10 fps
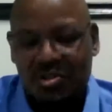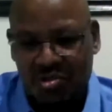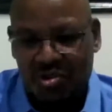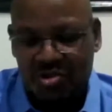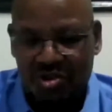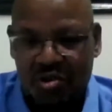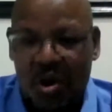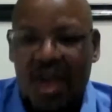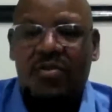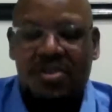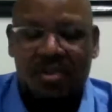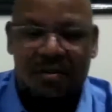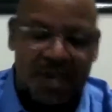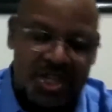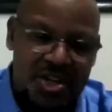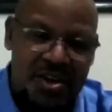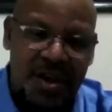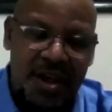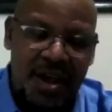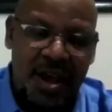You're going with your vision,
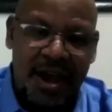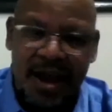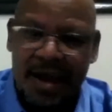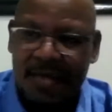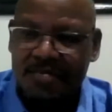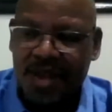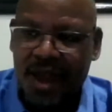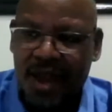and